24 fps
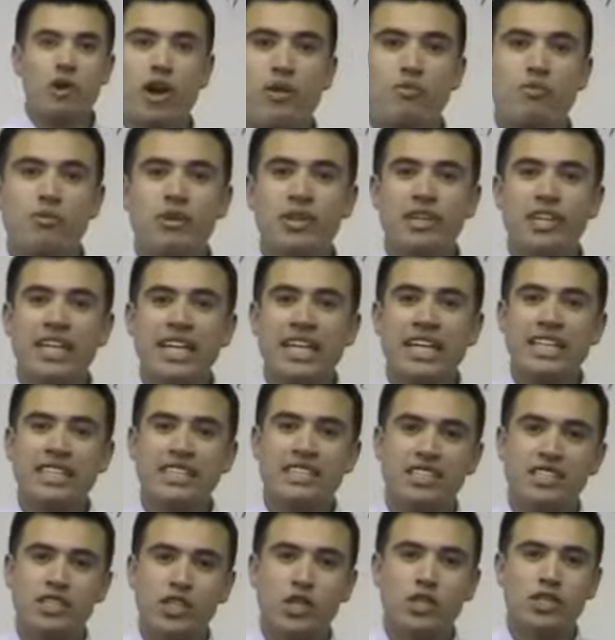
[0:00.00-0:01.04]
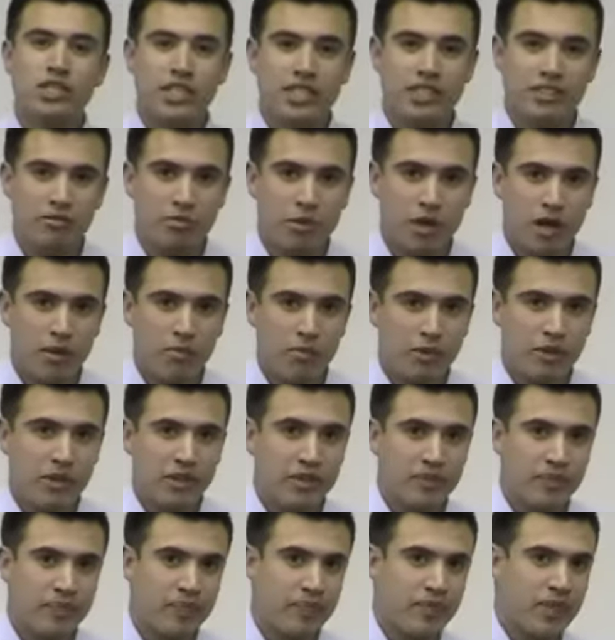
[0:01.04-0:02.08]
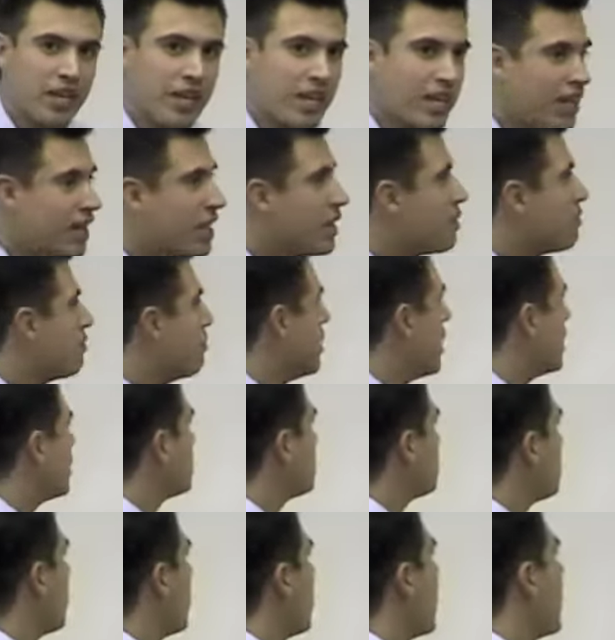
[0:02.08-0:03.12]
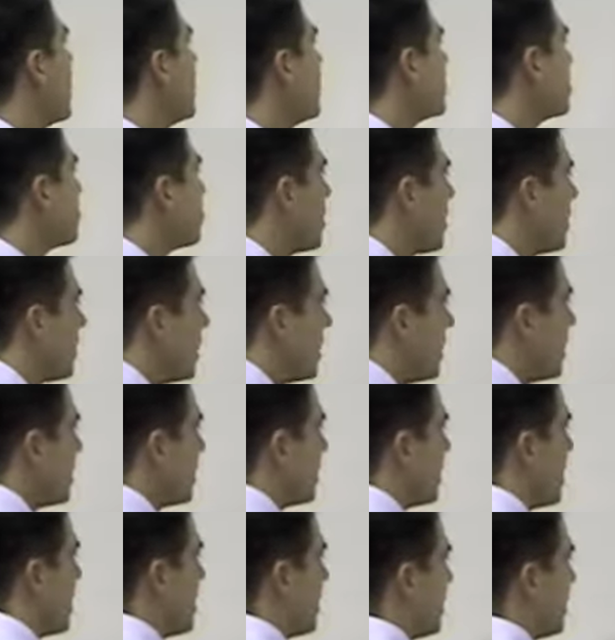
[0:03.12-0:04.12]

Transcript: property is associative property. Best way I explain this